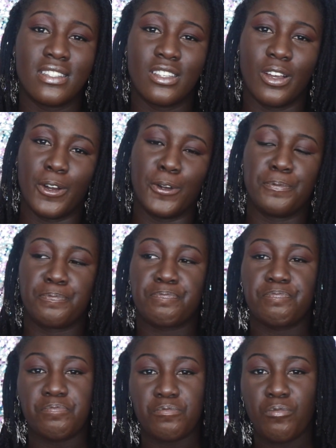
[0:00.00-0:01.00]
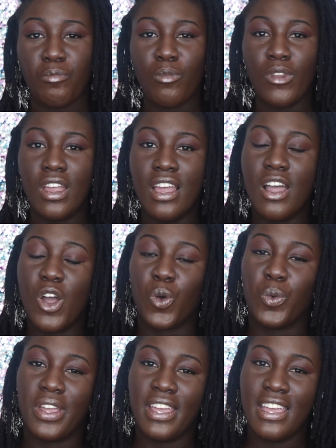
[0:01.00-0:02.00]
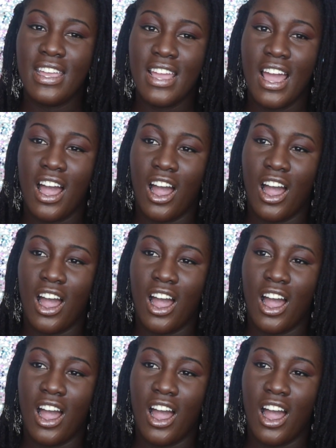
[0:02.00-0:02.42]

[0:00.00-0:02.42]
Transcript: So we